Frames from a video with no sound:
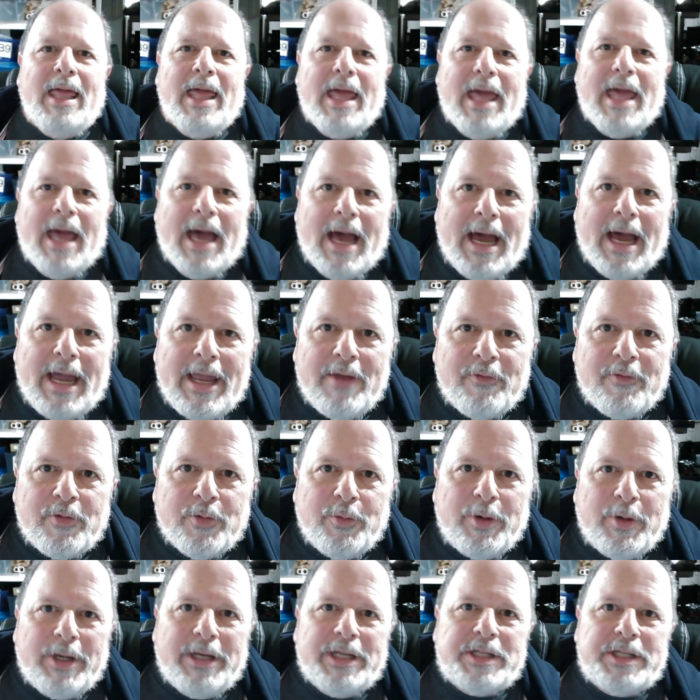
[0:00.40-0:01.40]
Hi
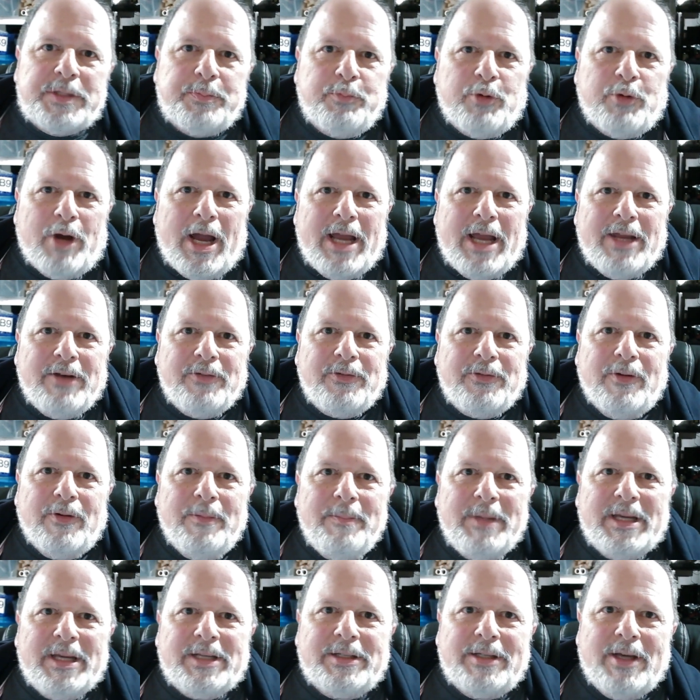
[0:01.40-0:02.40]
everyone, it's Brian
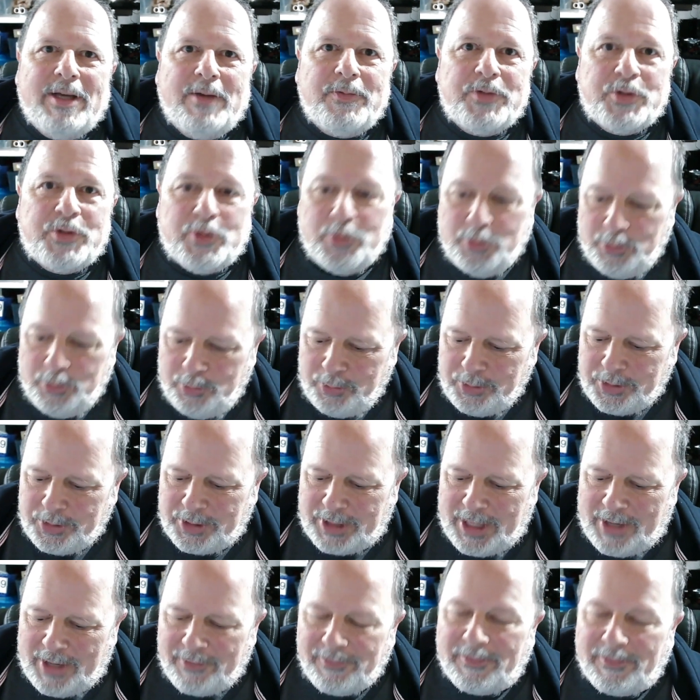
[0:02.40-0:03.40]
from McDuff's Cool
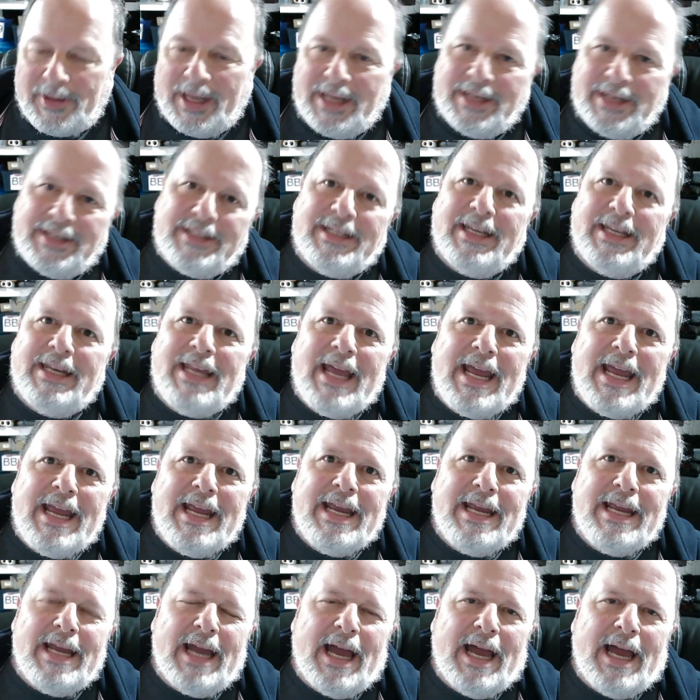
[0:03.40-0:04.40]
Stuff, and
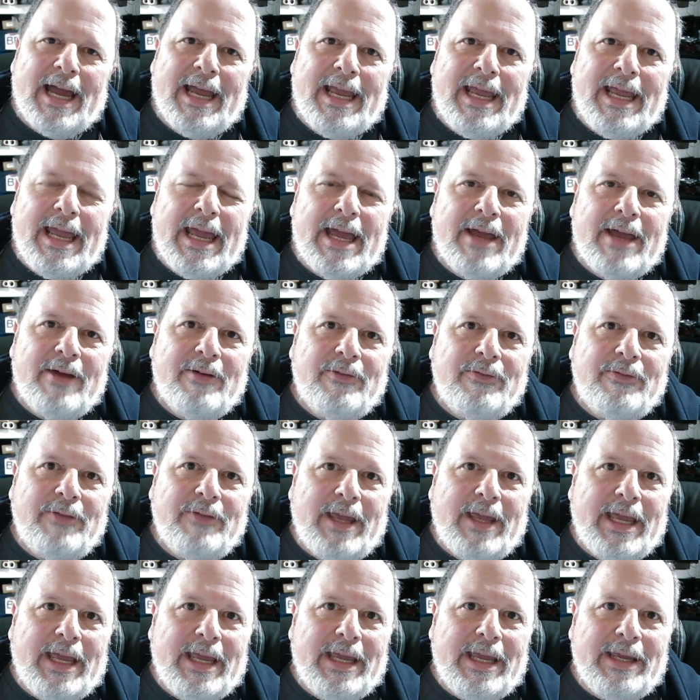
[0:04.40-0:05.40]
today I have
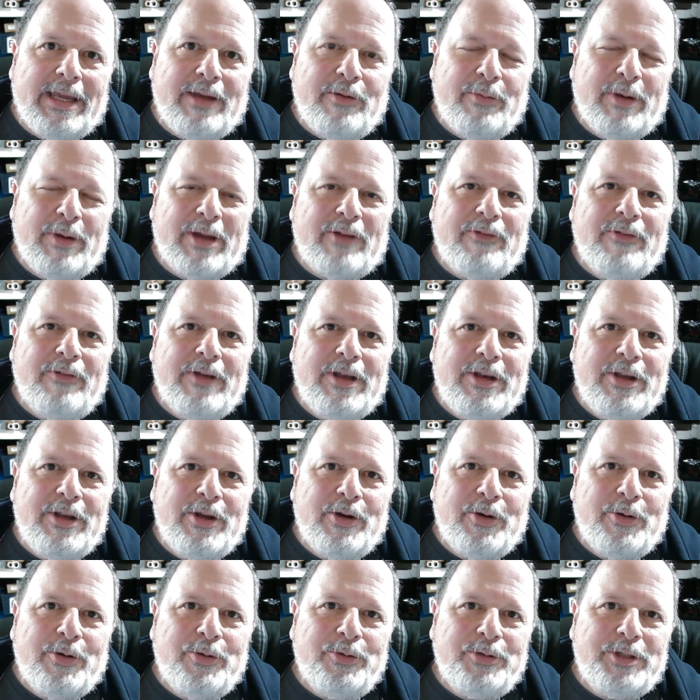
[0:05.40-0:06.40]
a quick
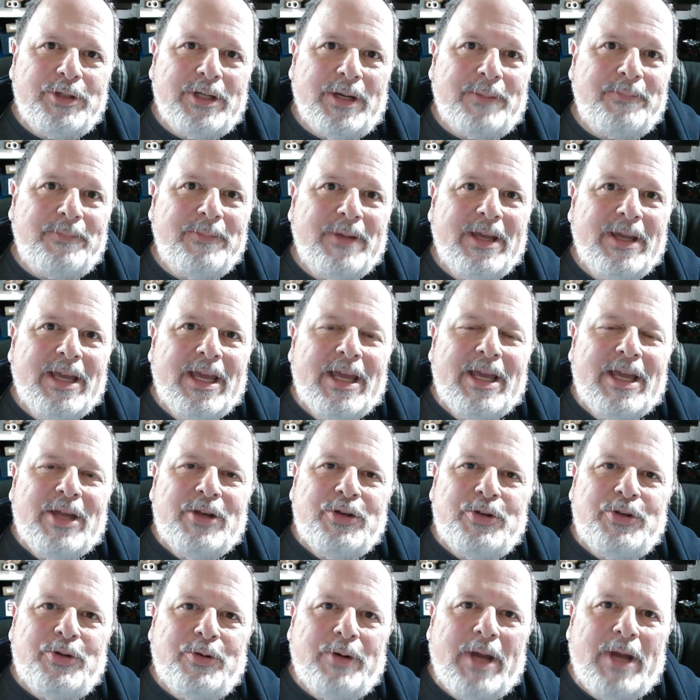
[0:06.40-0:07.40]
video tip
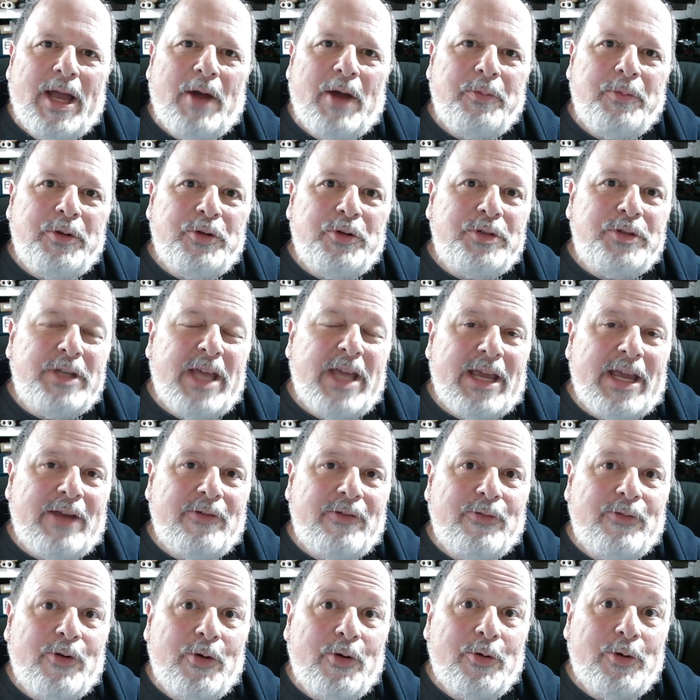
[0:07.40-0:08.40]
to help you take
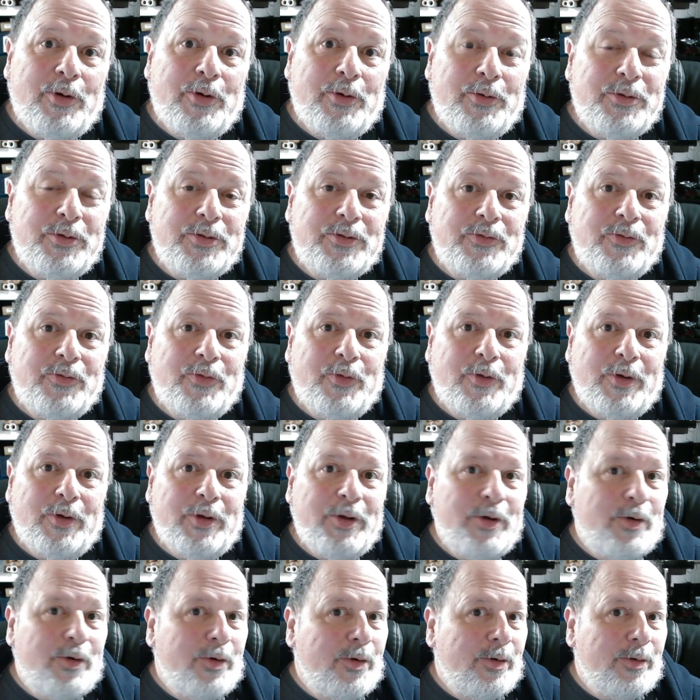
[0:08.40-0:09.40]
photos for
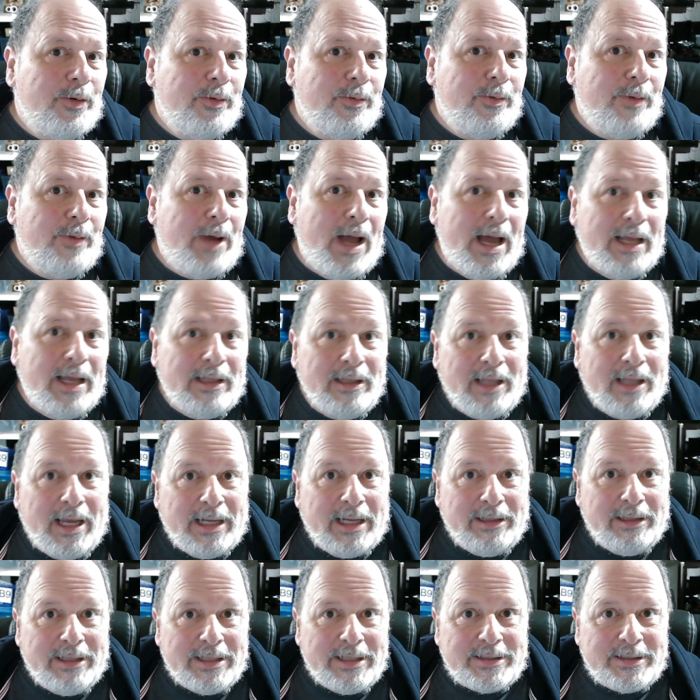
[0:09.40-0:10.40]
your
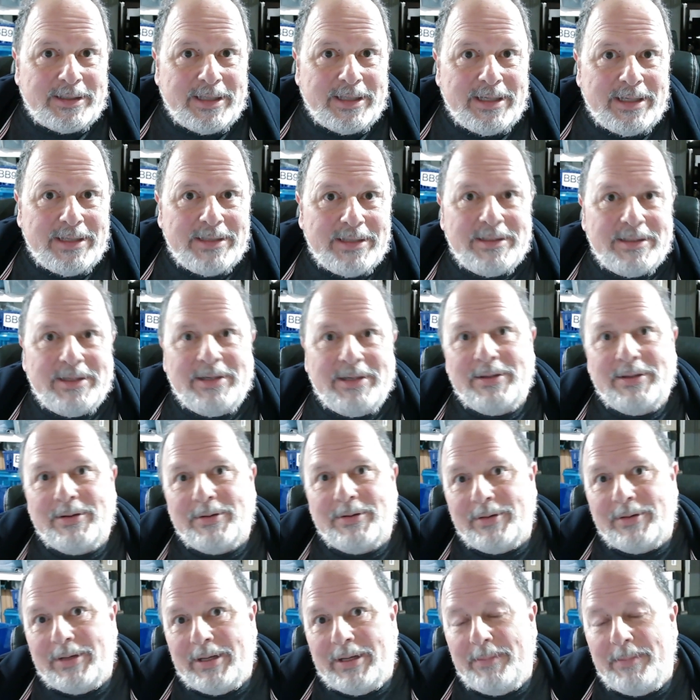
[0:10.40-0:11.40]
online listings,
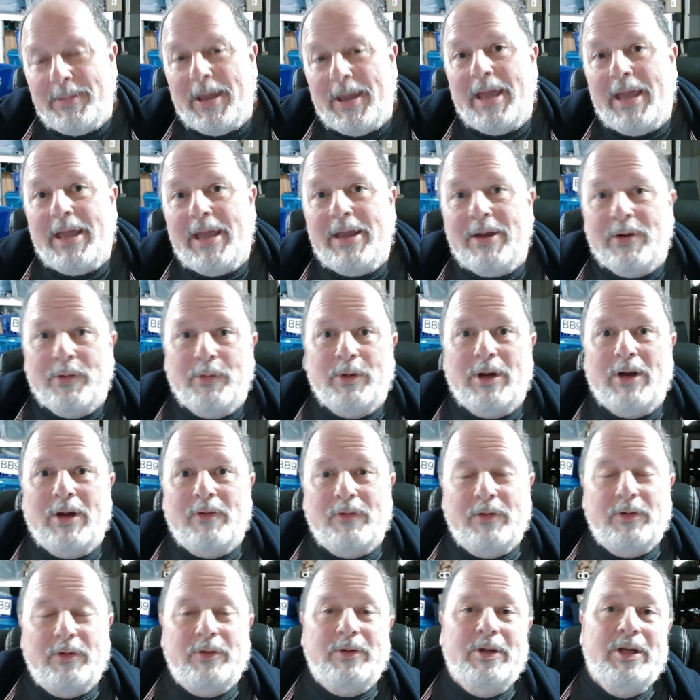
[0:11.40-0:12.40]
either eBay or
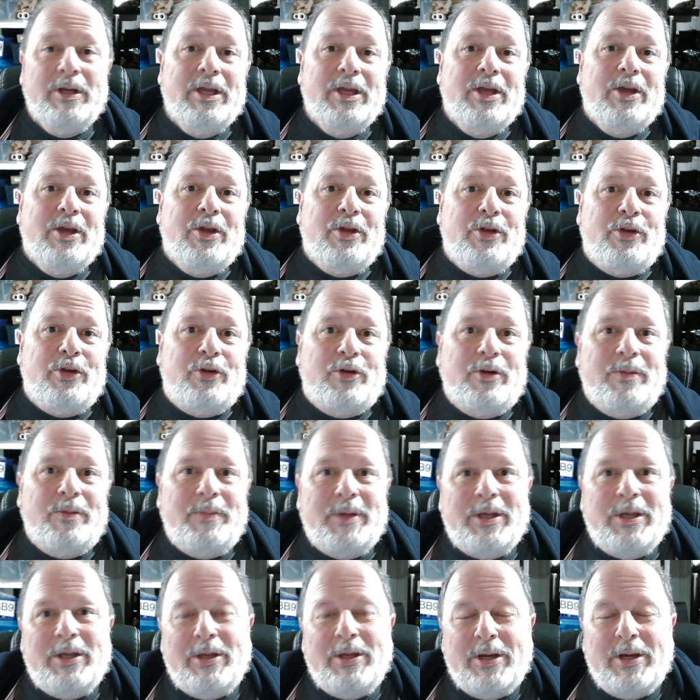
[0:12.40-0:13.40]
whatever you're going
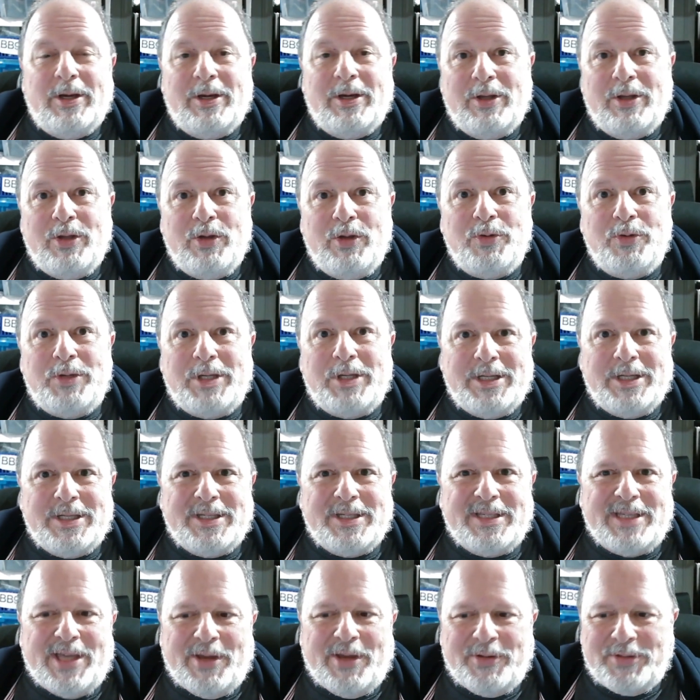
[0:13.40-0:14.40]
to be using to
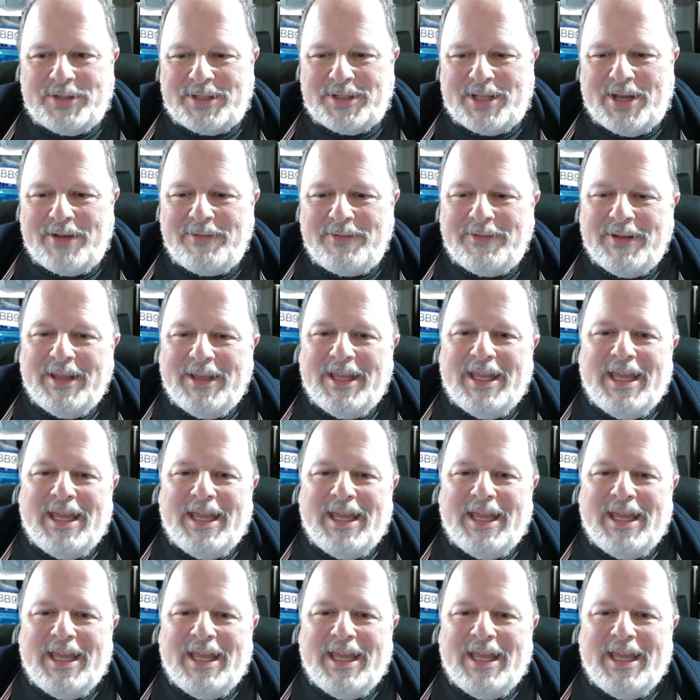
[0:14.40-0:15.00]
sell stuff.